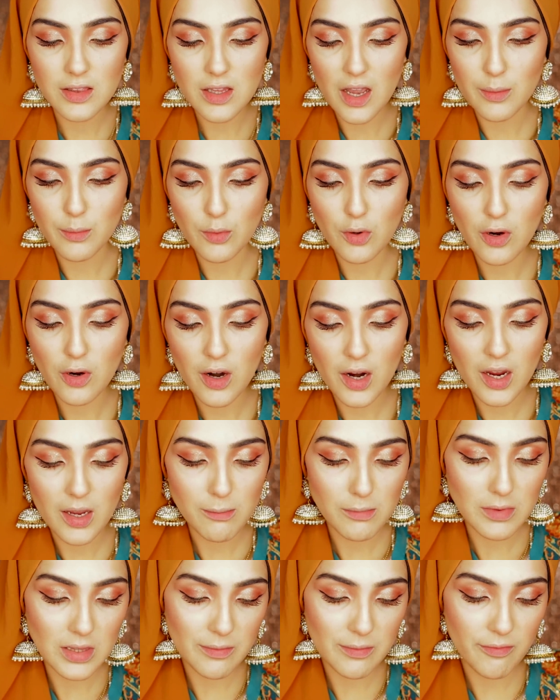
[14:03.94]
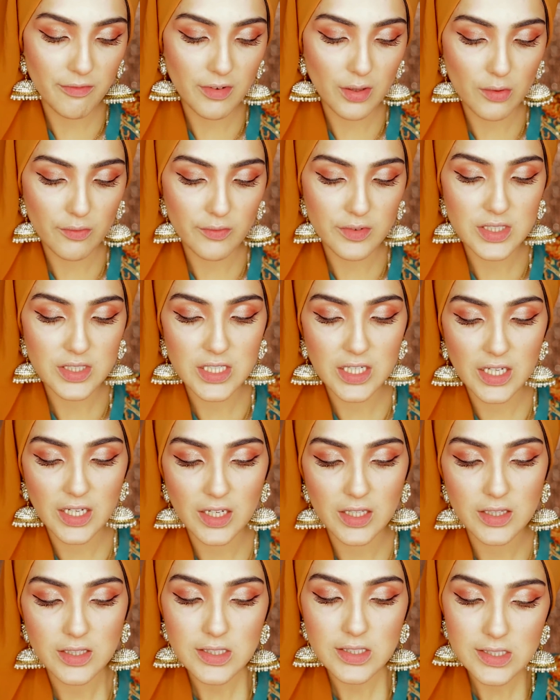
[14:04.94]
Lime Crime Lip
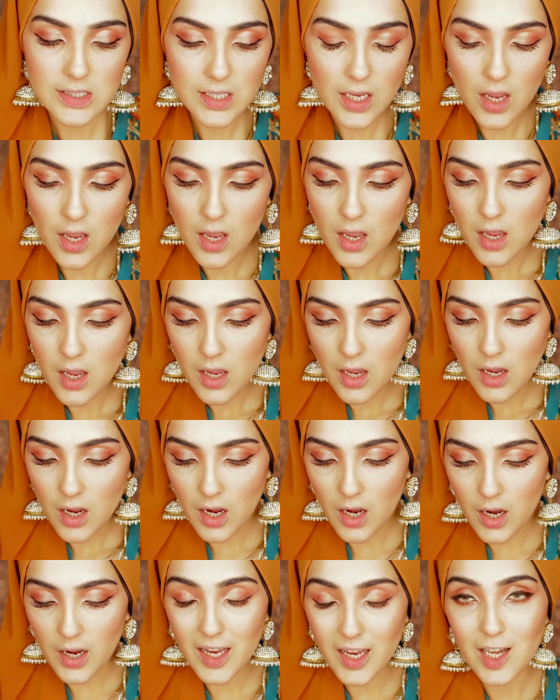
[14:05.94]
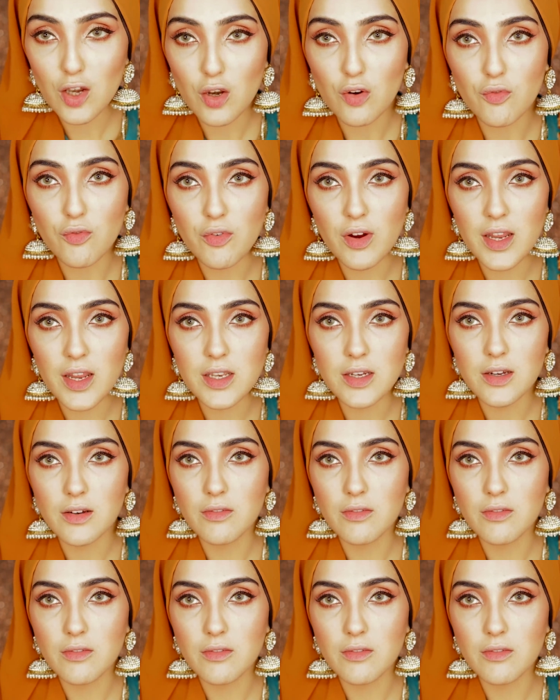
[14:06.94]
Velveteens in Red